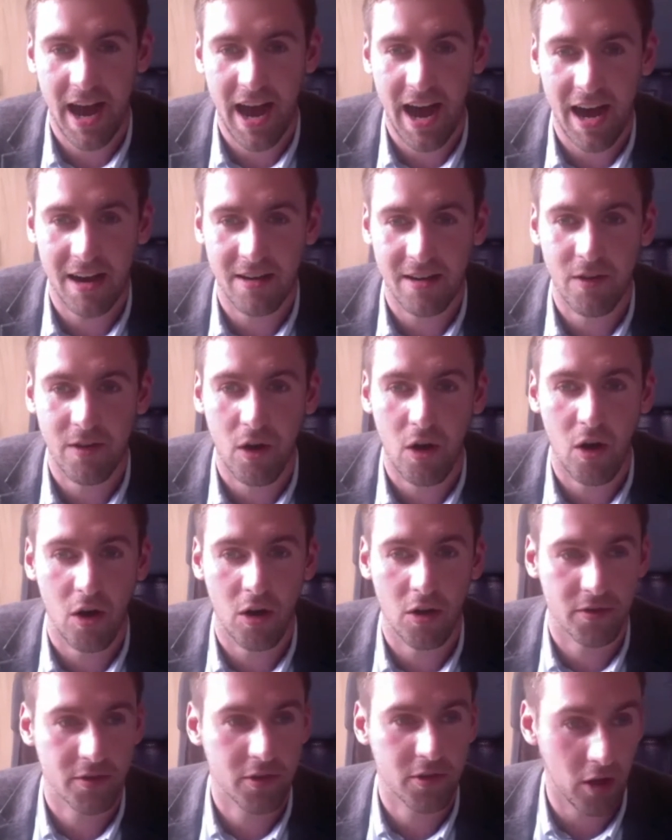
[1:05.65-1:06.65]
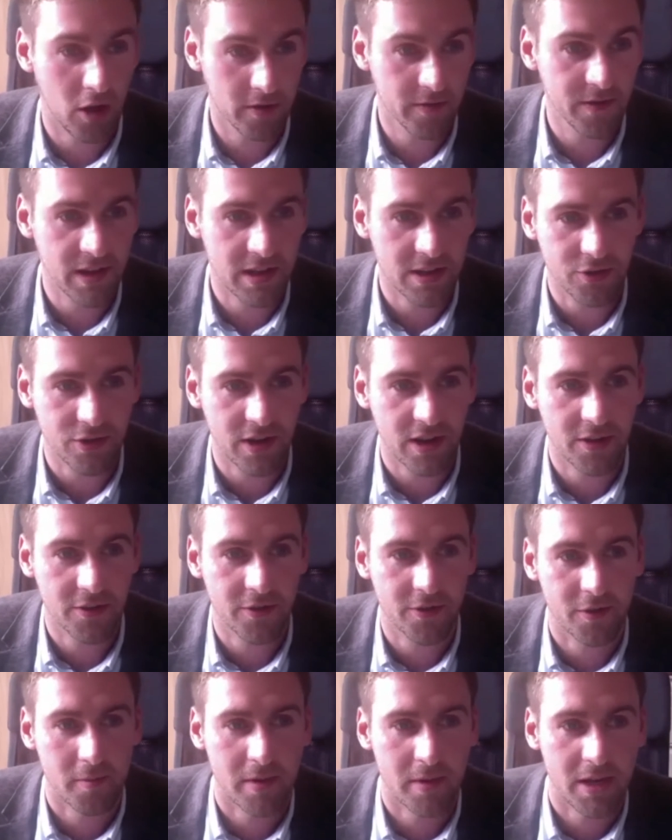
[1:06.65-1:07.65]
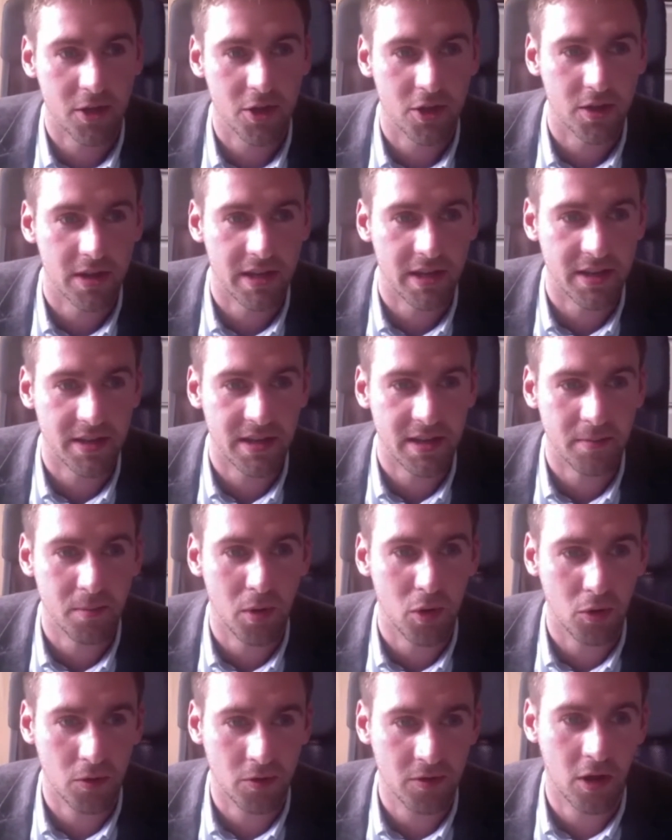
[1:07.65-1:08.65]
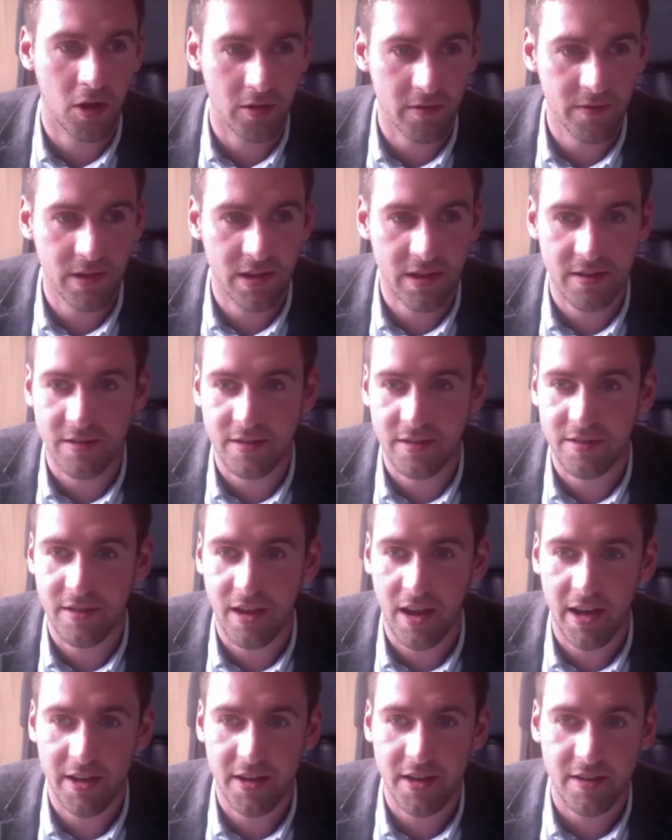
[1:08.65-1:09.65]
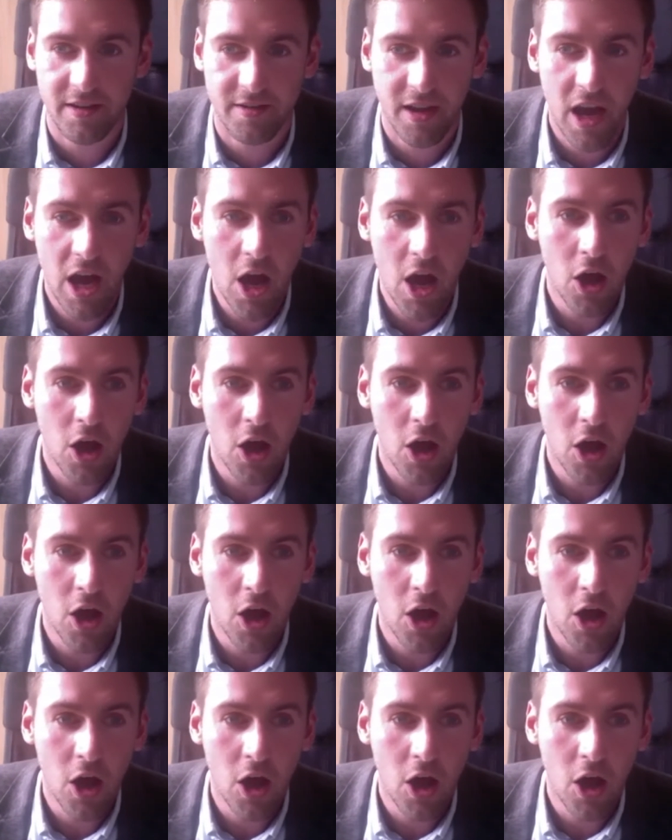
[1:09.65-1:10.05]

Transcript: have on conflict transformation in post-conflict societies.